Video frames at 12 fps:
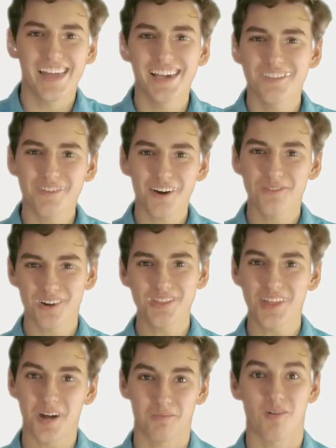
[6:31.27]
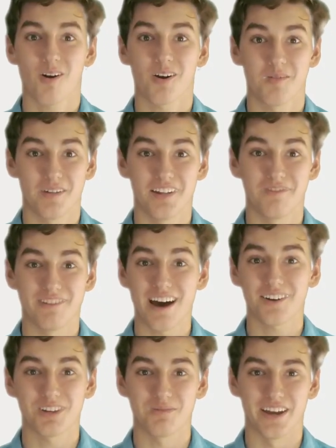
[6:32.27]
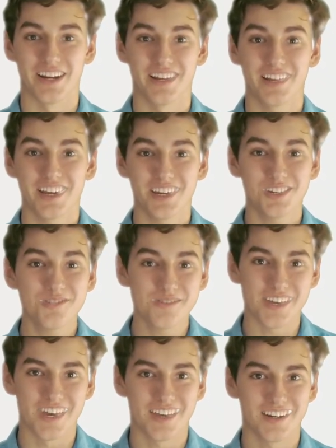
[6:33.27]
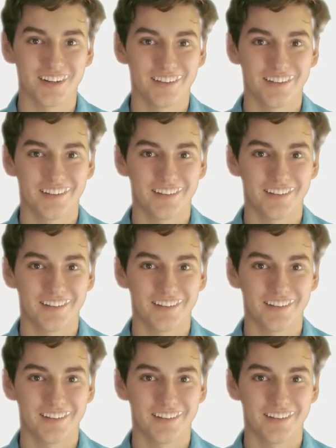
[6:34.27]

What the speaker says: And if I run that program and evaluate it, you get...